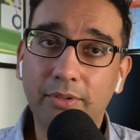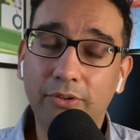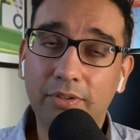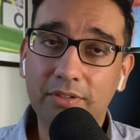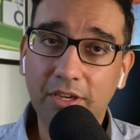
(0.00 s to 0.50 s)
you
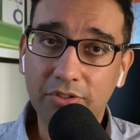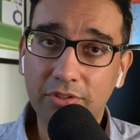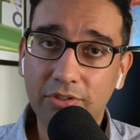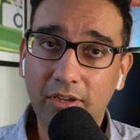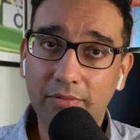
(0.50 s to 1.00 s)
know,
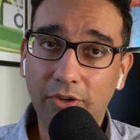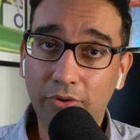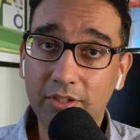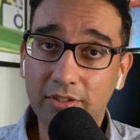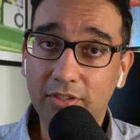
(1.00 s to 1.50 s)
discussions on, you
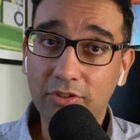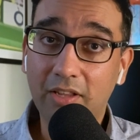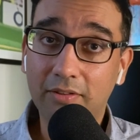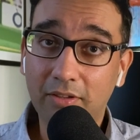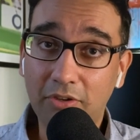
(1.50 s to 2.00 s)
know, it's it's
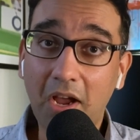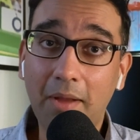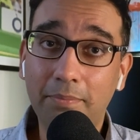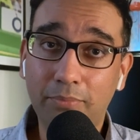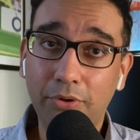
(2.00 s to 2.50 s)
on the
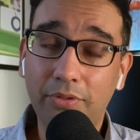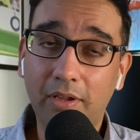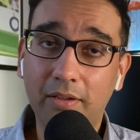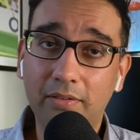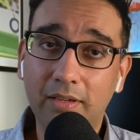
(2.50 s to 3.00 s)
top, both
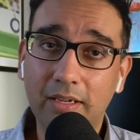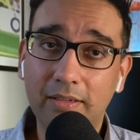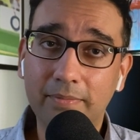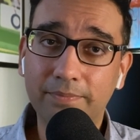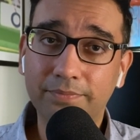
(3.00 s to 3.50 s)
on
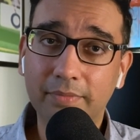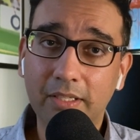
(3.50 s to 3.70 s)
Um,